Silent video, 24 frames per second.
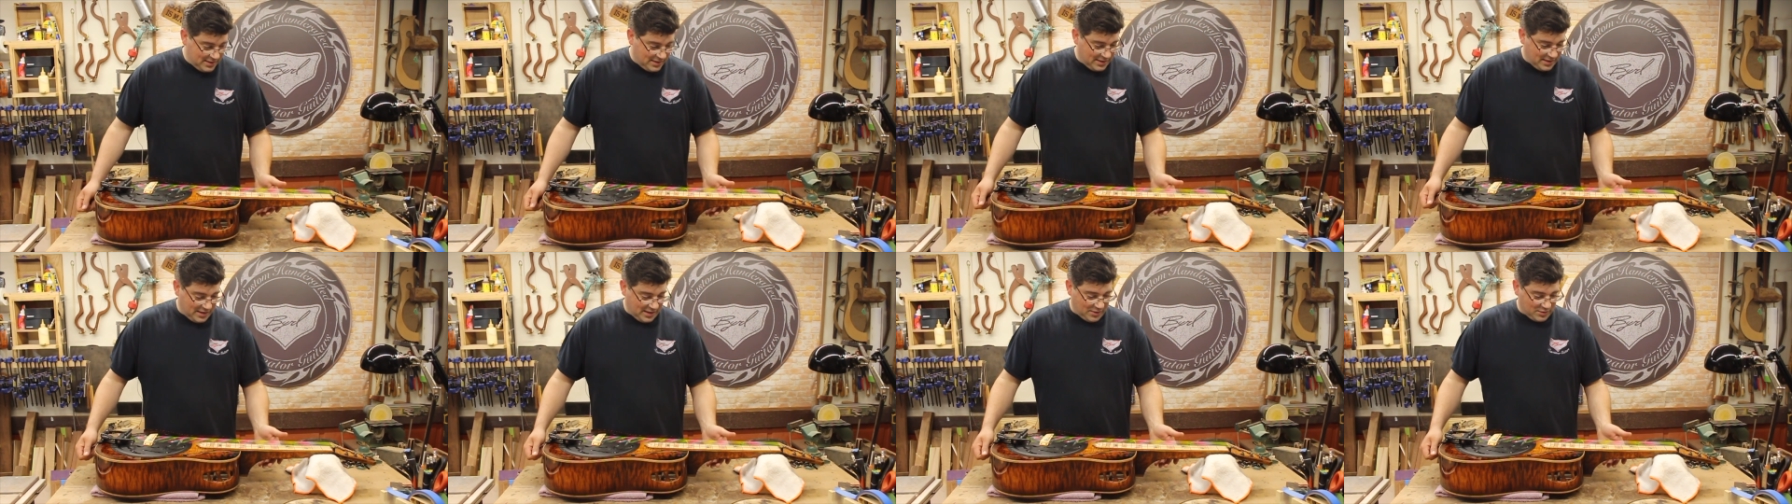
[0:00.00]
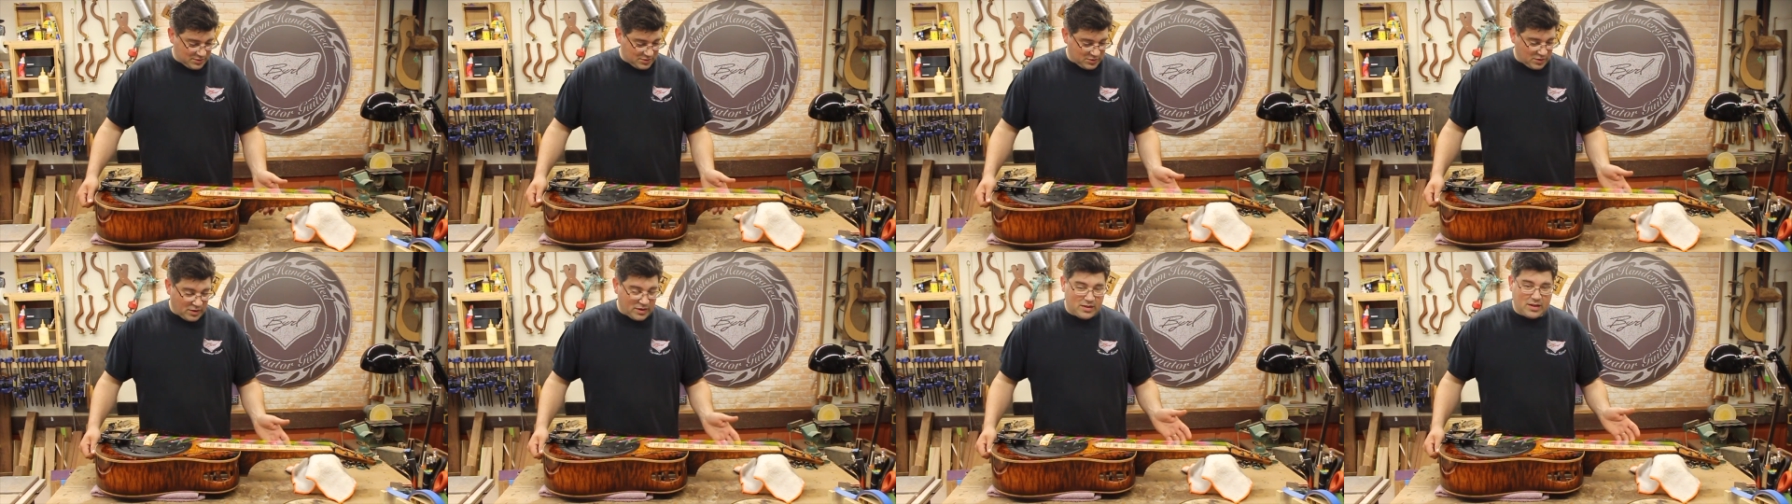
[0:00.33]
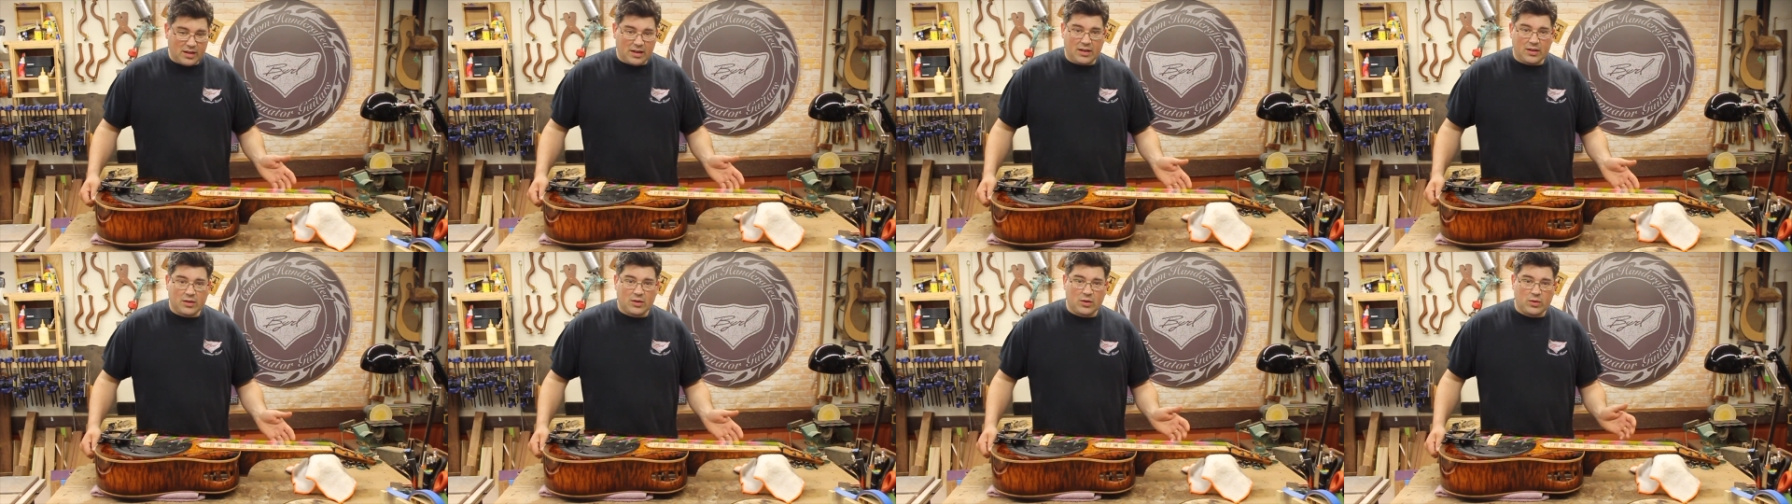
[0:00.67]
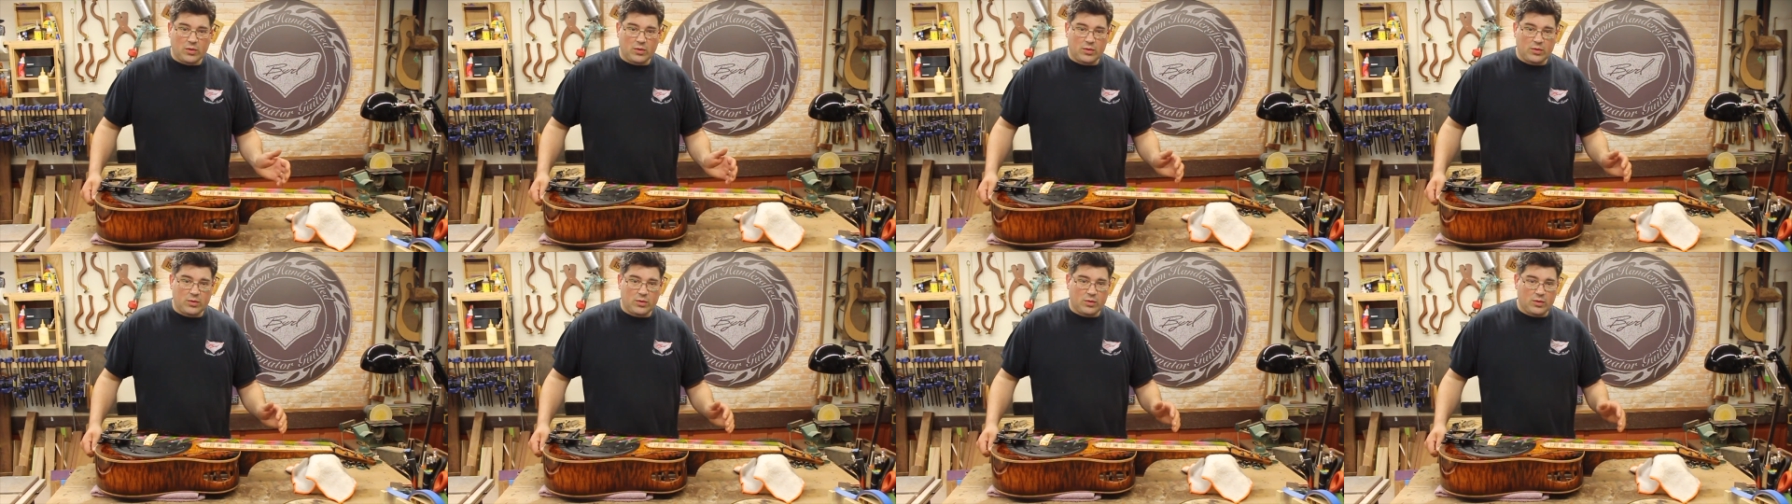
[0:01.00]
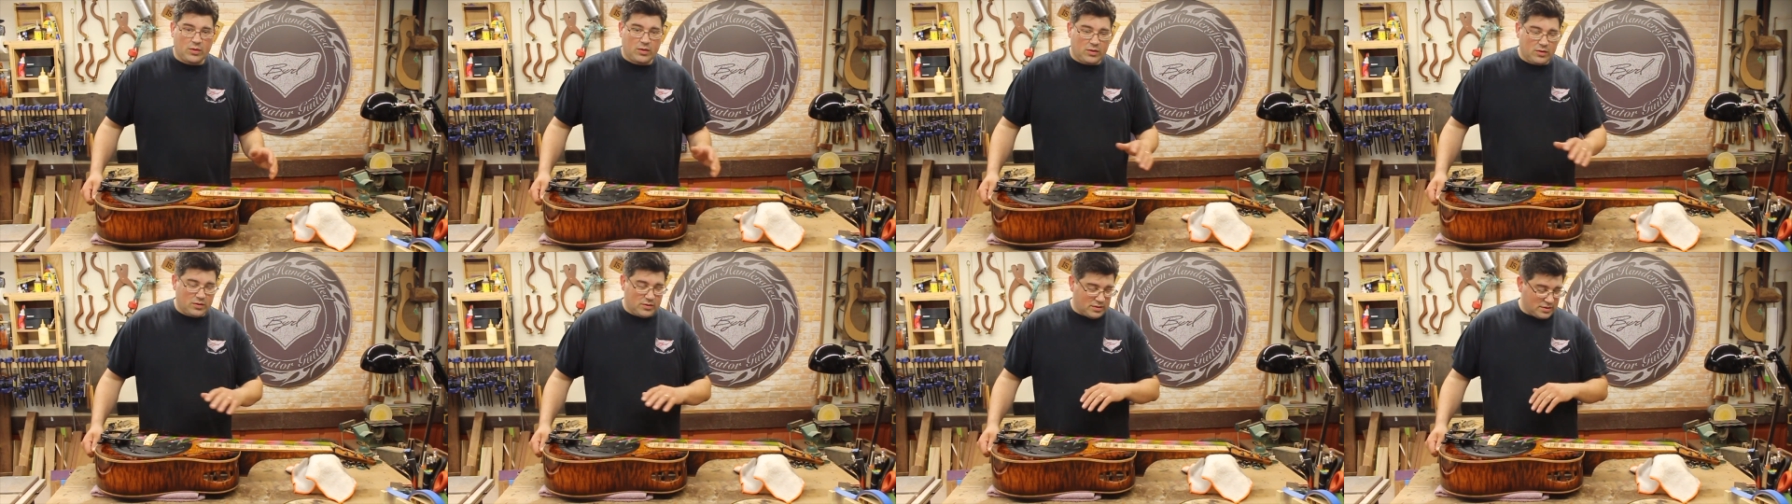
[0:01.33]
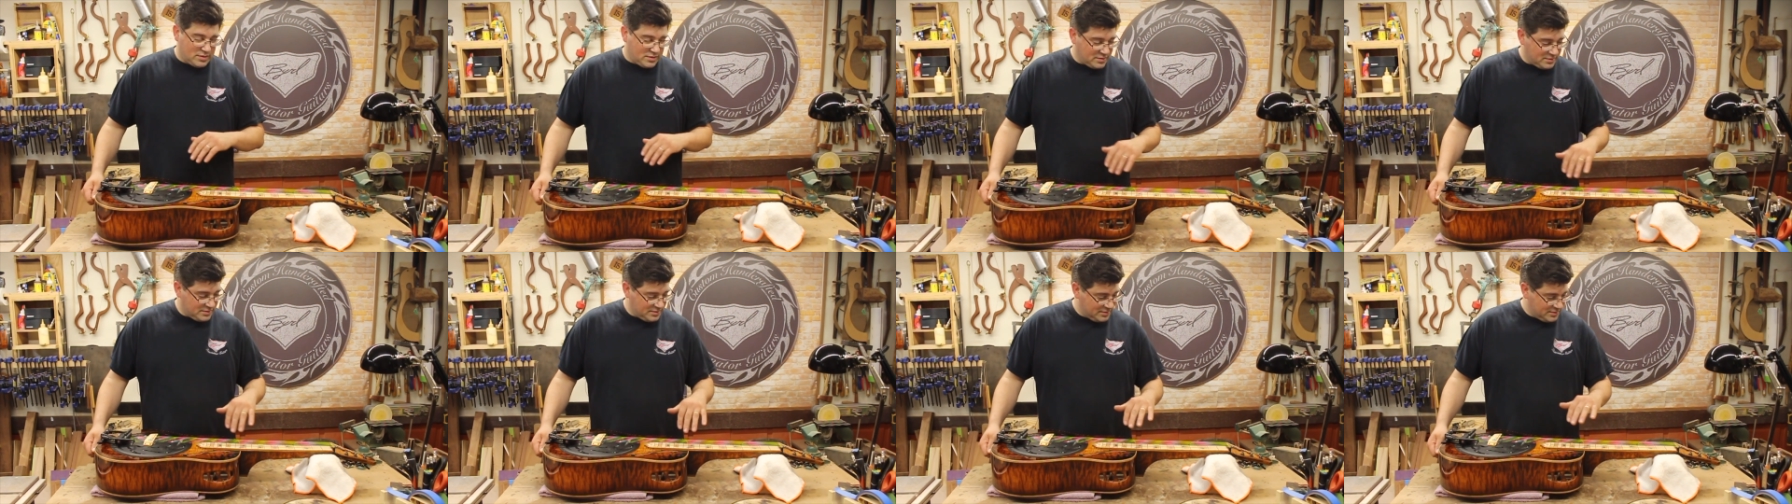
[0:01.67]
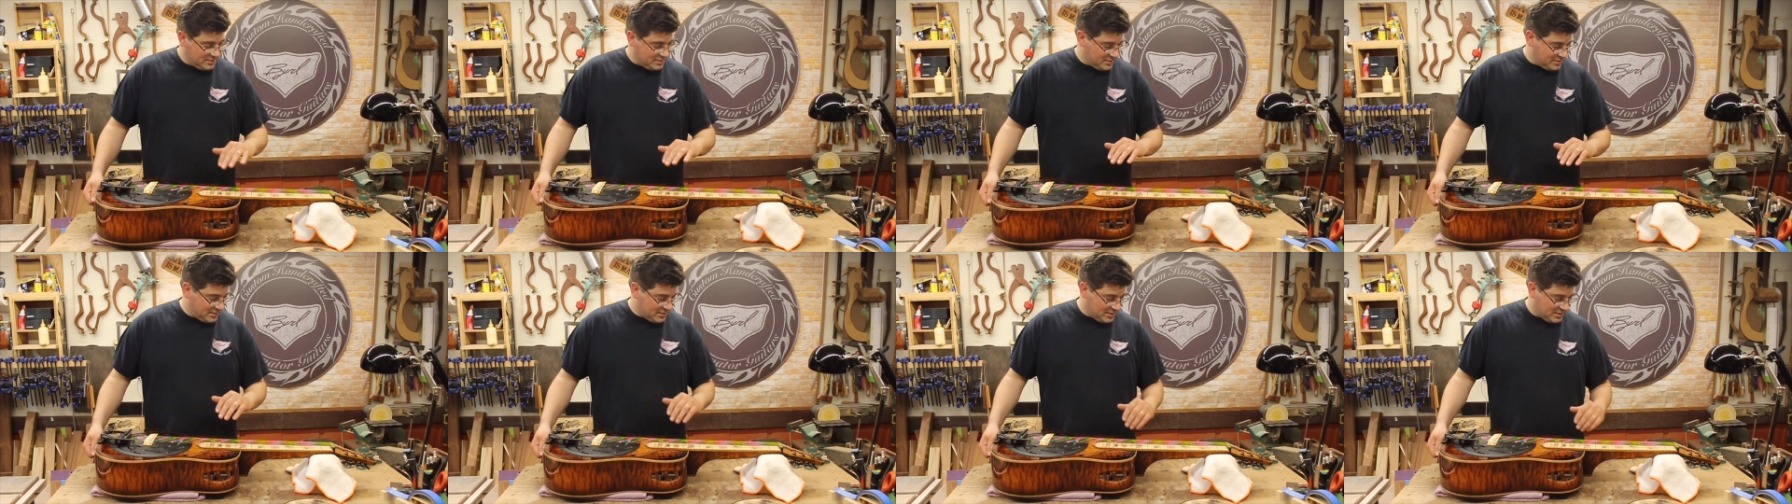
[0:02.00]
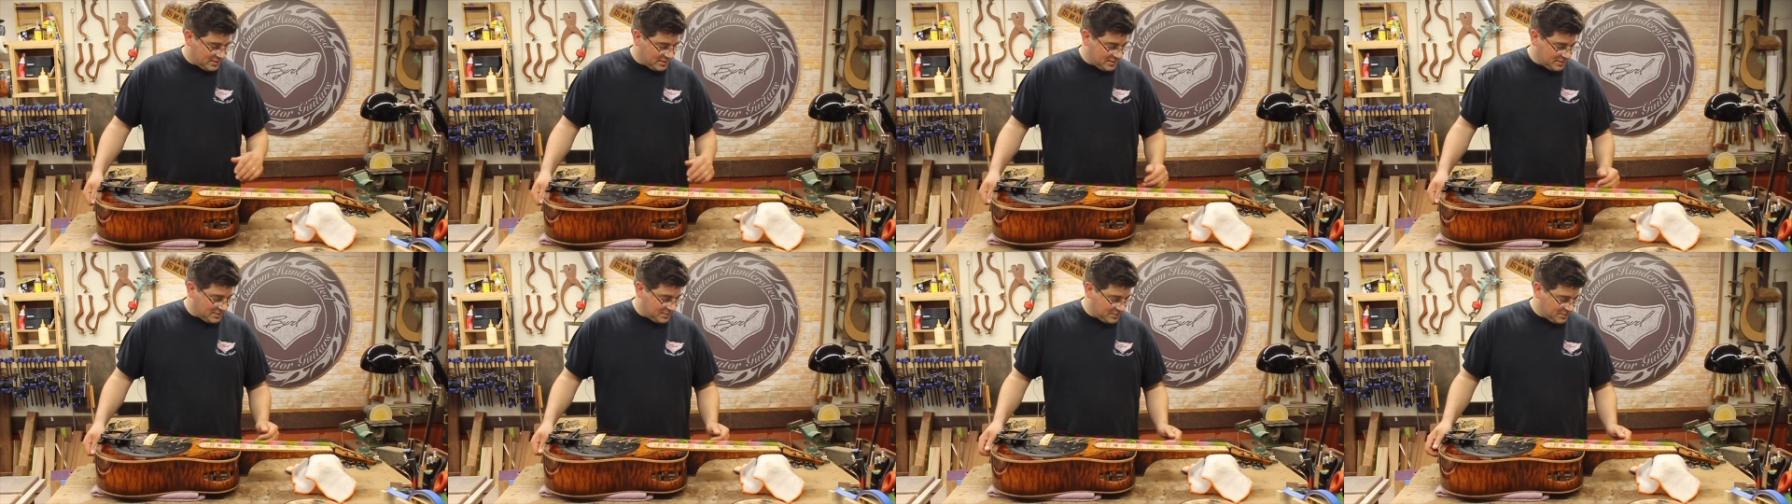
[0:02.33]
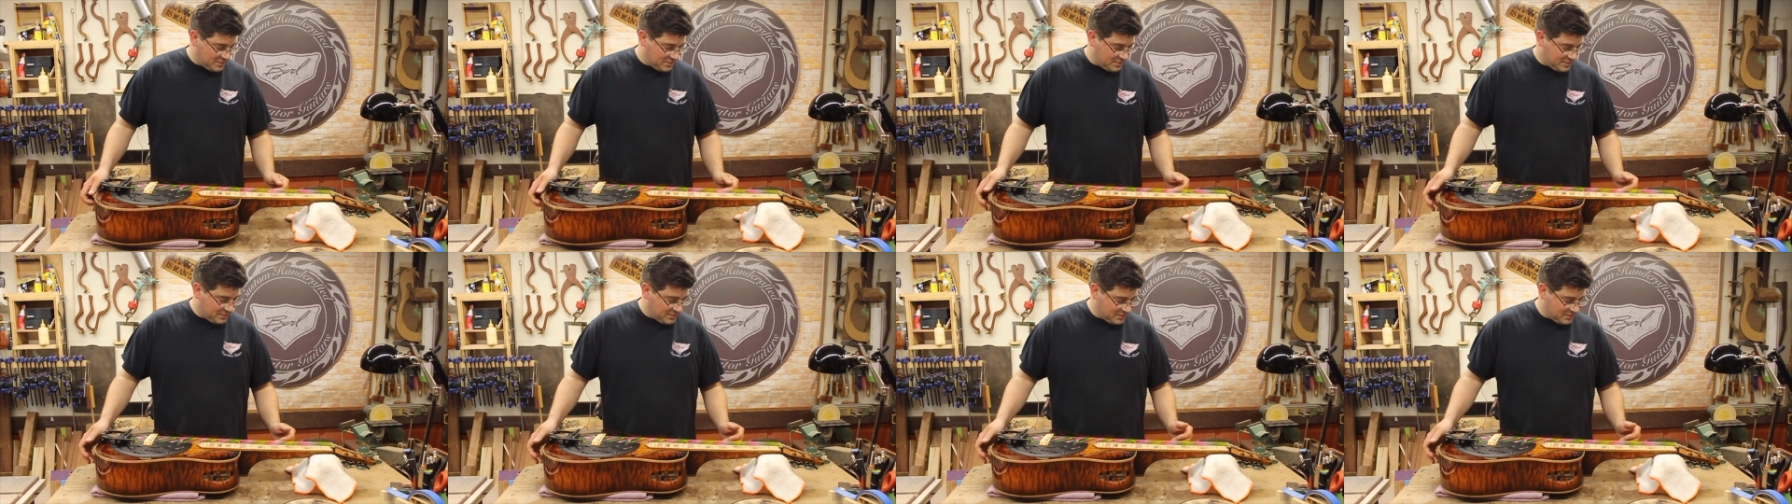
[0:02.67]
And I, so I thought I'd go through all the, um,